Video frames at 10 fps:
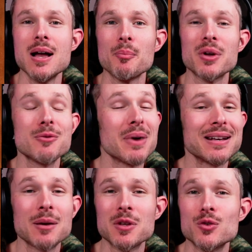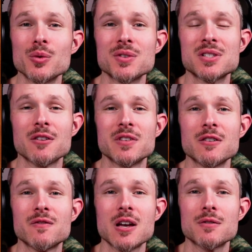but you might not be doing yourself any
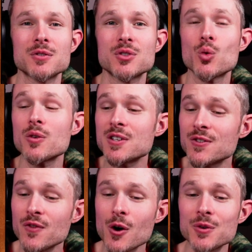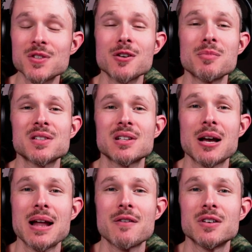favors. Who are these folks that you're missing out
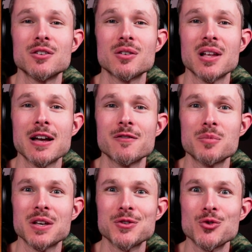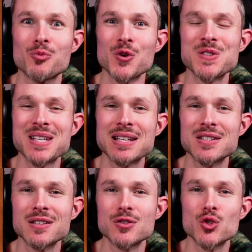having in your life because you
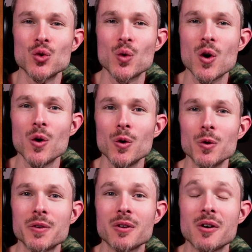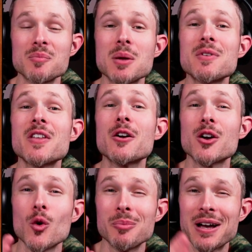presented too cold? All right, maybe they're
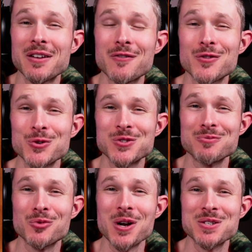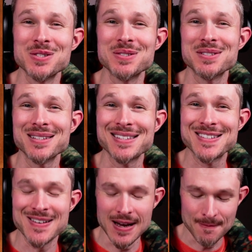going by their first impressions. That's
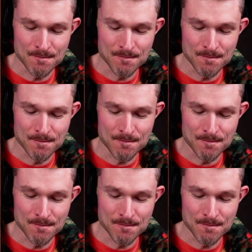right.